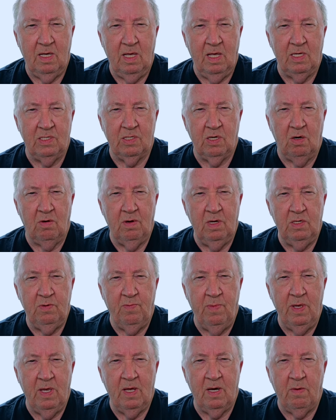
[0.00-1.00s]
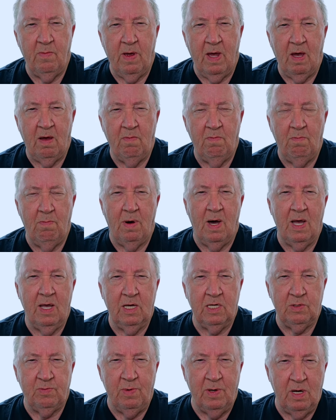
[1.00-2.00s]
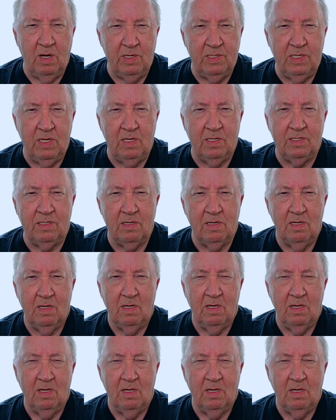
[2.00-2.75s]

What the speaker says: It's always been about my experiences,